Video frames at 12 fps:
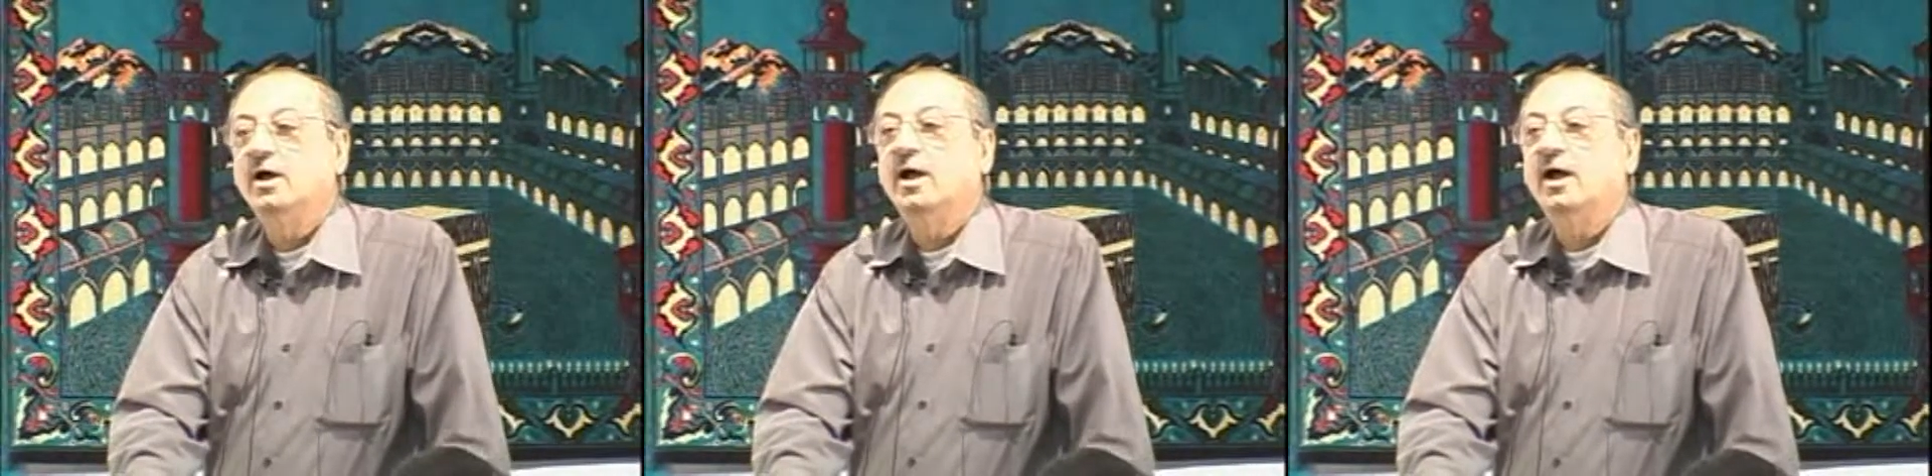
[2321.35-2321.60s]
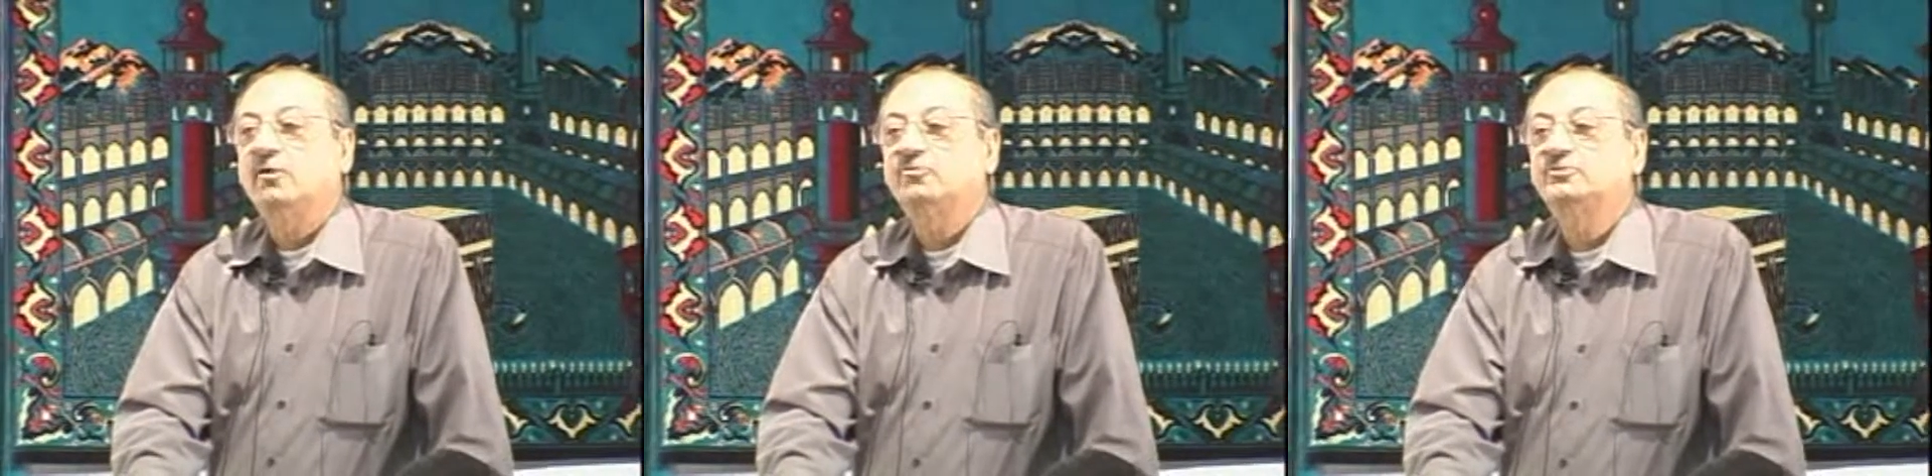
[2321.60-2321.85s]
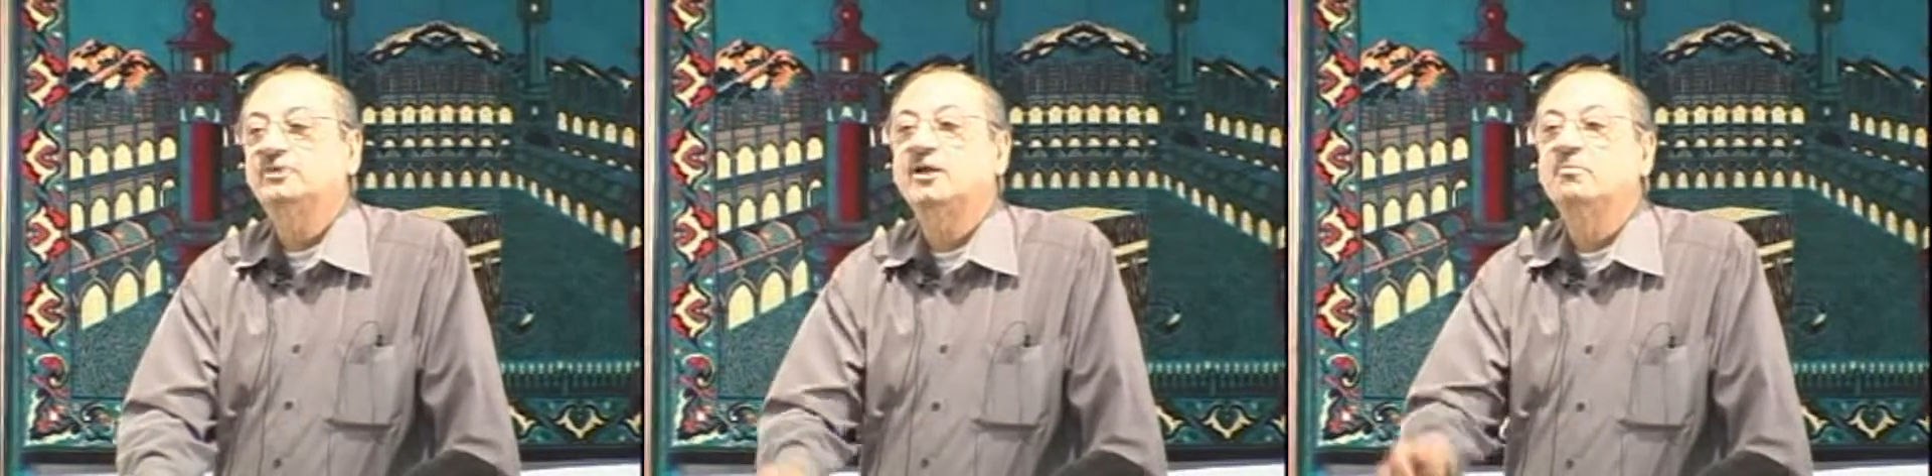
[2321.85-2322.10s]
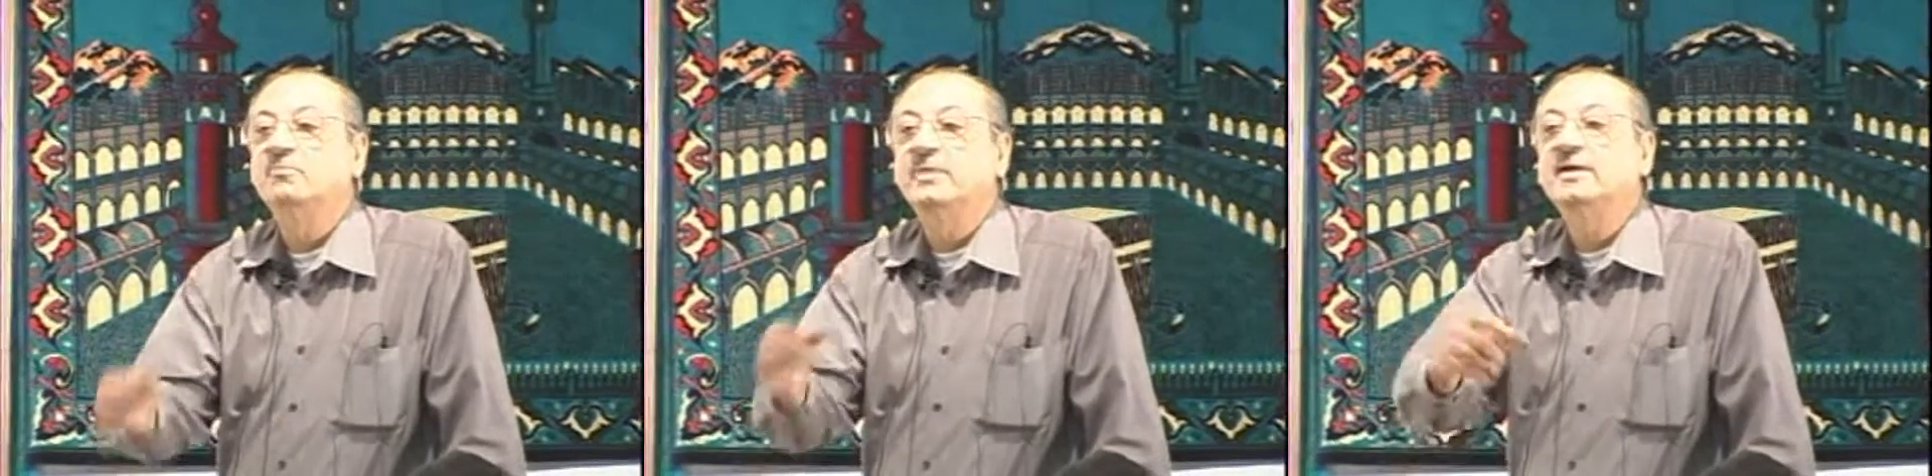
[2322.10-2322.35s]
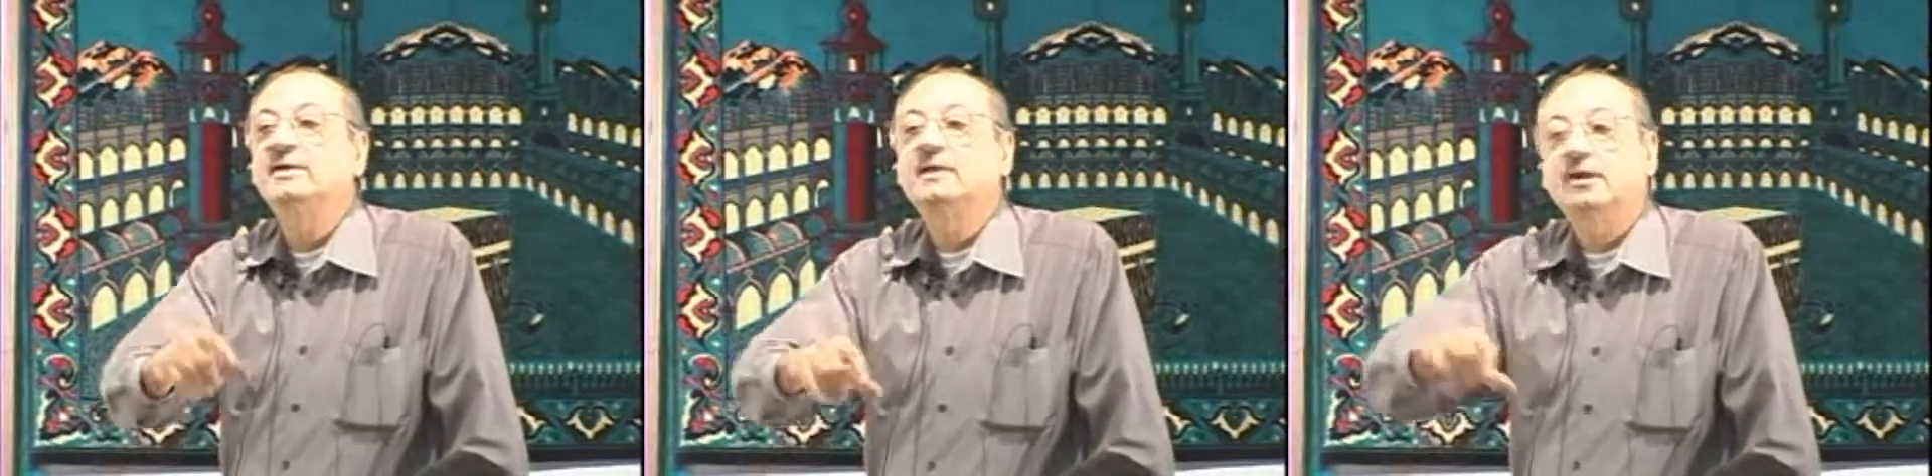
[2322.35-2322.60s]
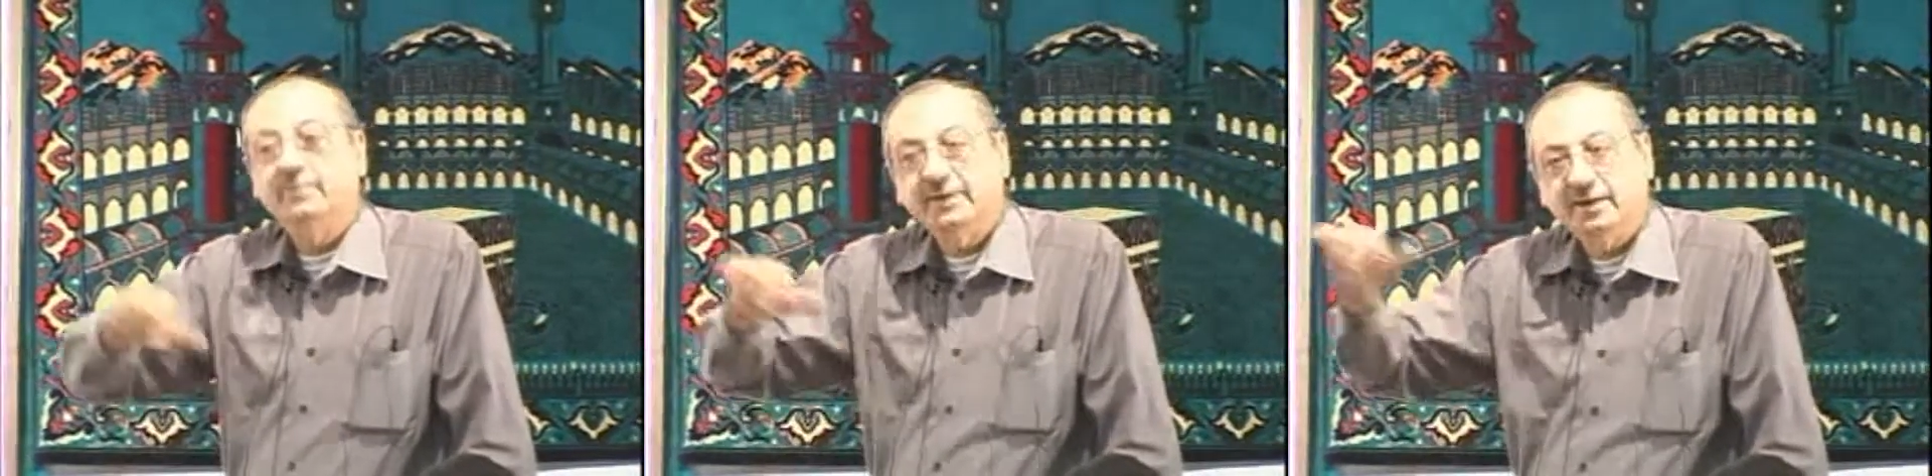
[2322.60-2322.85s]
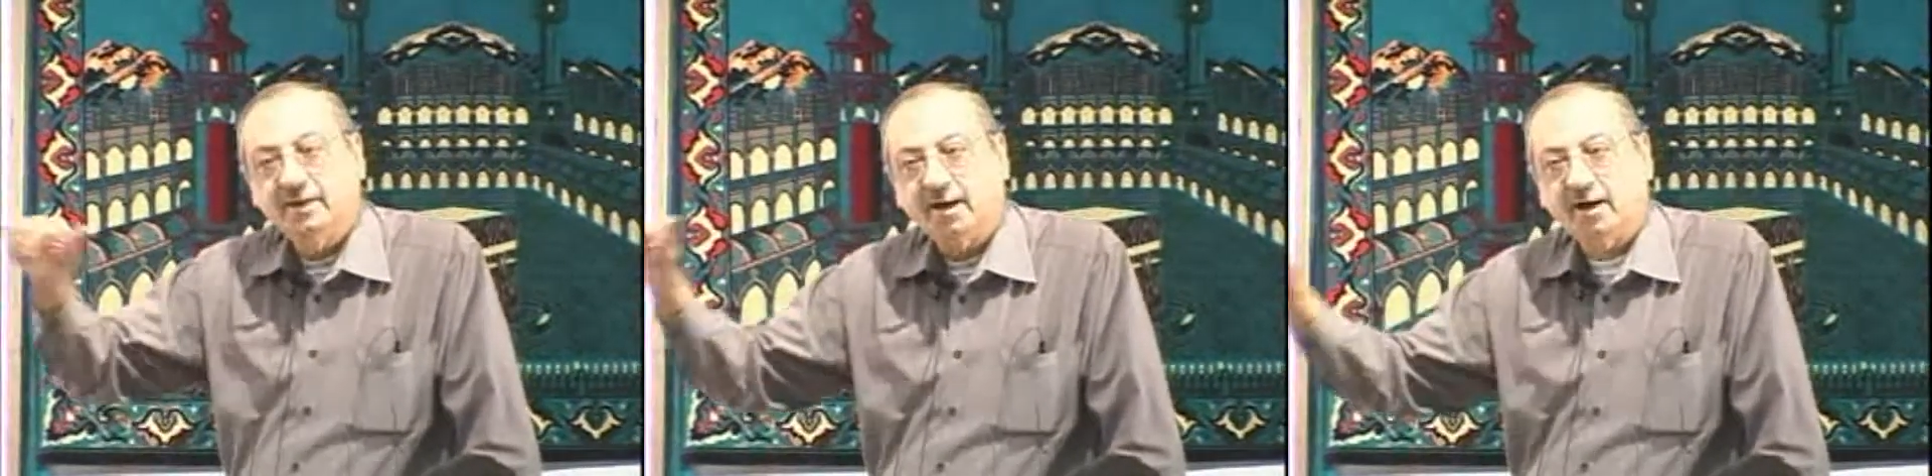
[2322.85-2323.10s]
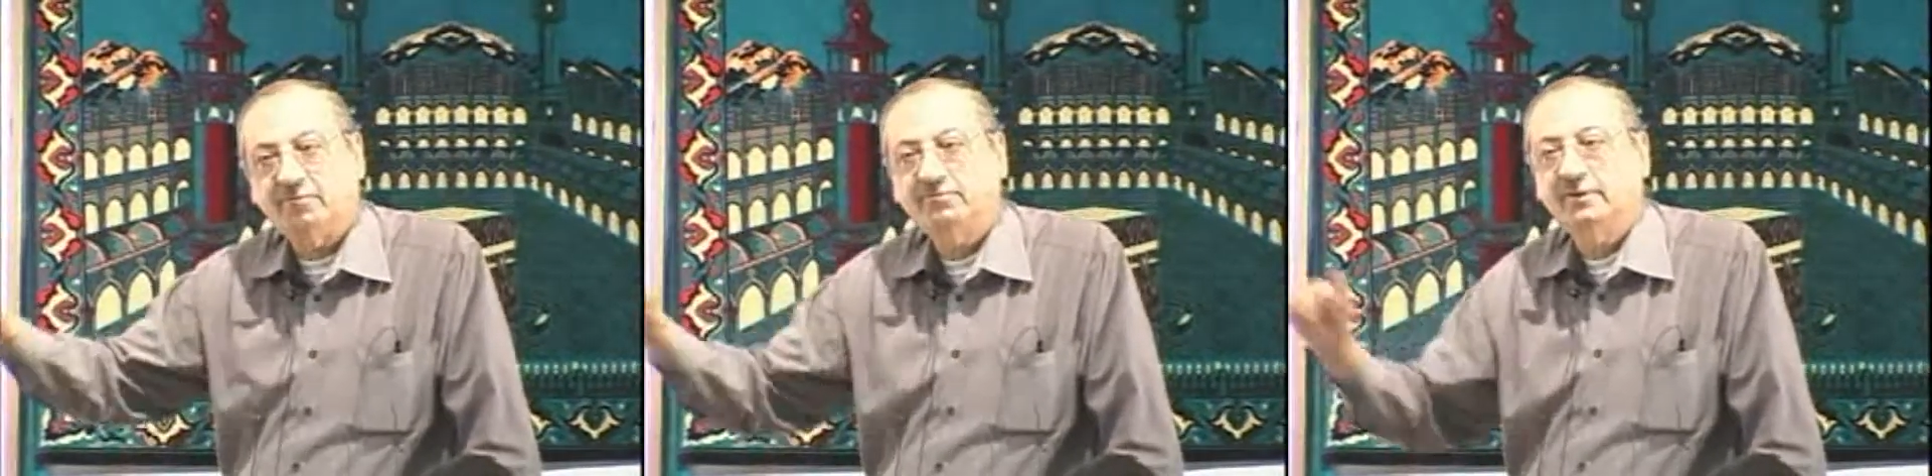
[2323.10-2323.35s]
Harf Jar Min coming
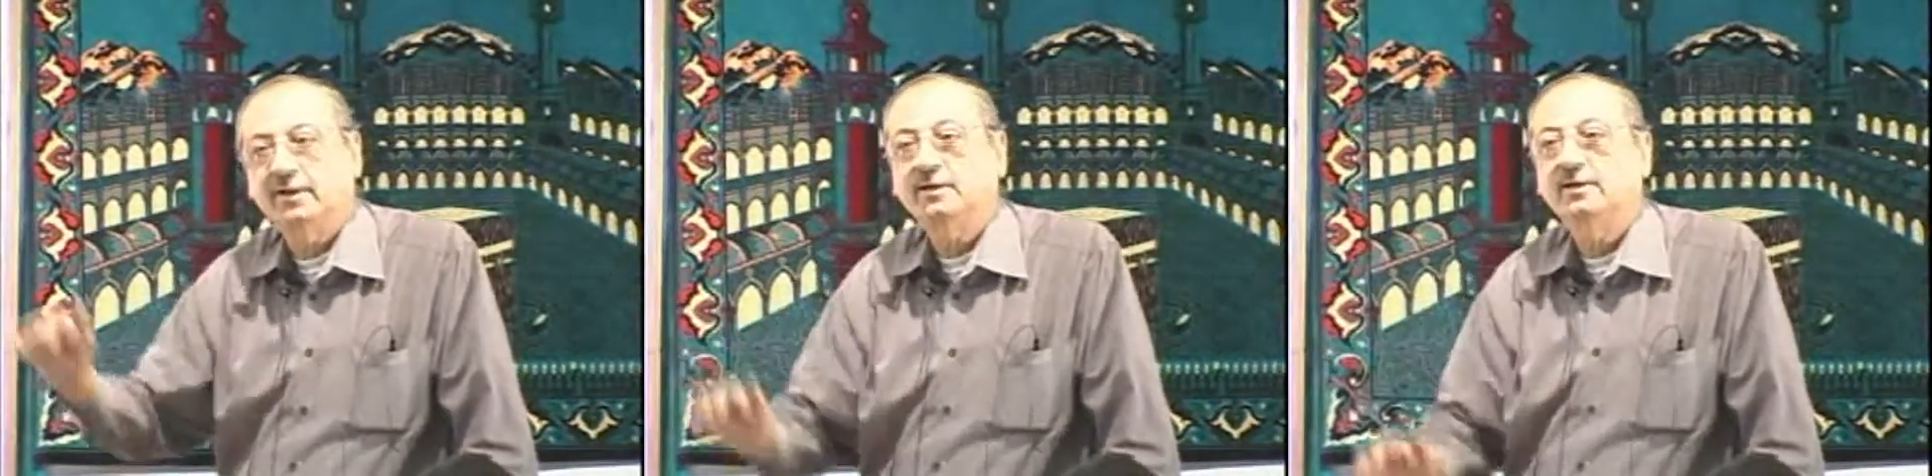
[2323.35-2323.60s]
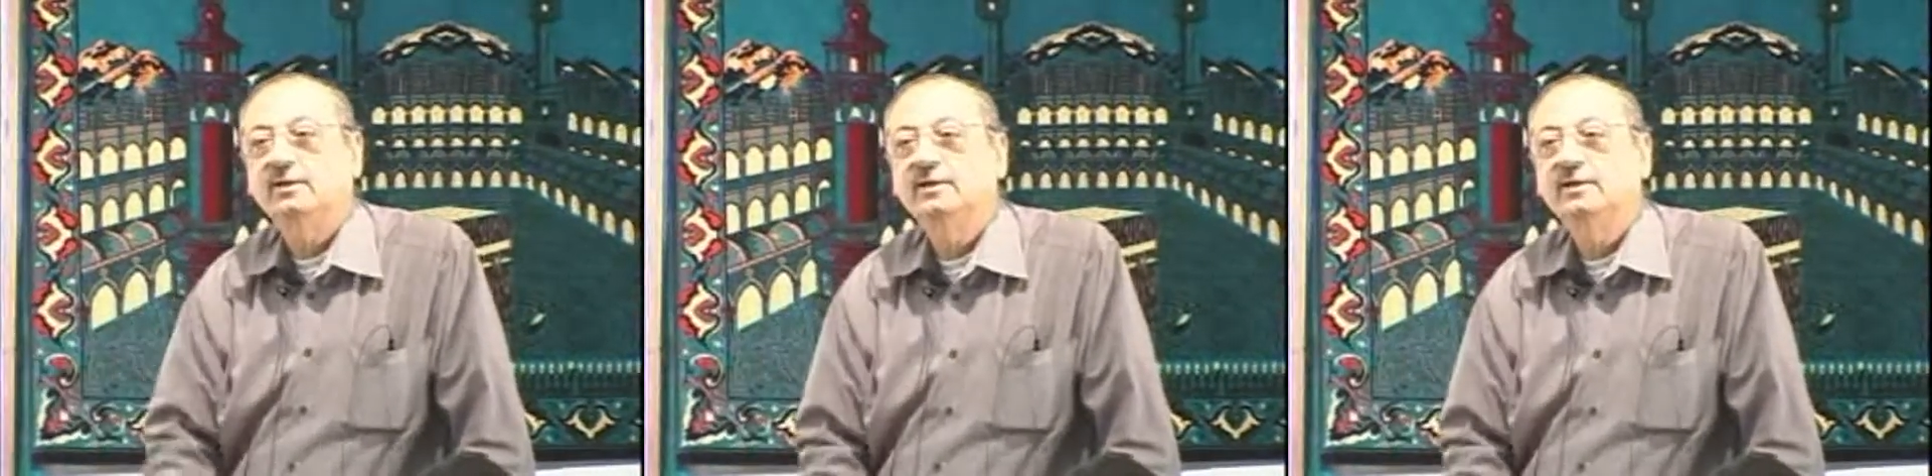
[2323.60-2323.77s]
after